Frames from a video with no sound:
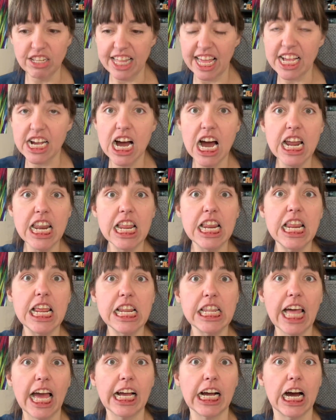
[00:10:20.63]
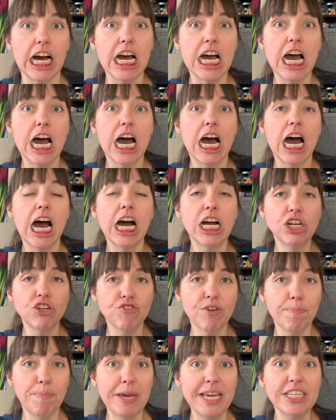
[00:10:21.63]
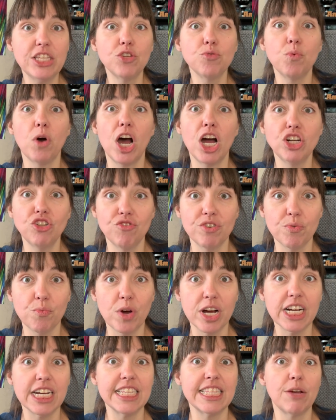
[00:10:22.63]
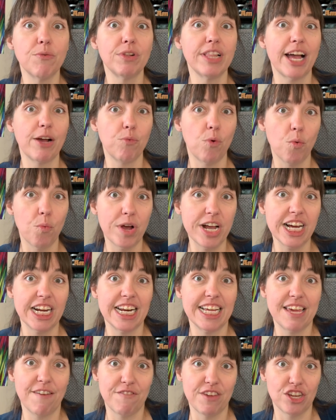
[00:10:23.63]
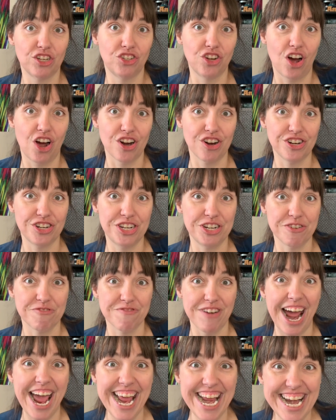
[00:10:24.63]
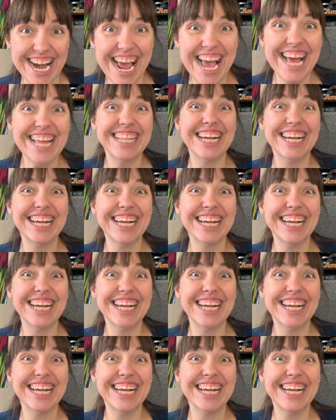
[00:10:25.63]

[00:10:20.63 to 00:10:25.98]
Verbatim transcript: They cut it in like a hundred pieces, well, one hundred and one, because they were like, well, we're gonna give you a daughter too, right?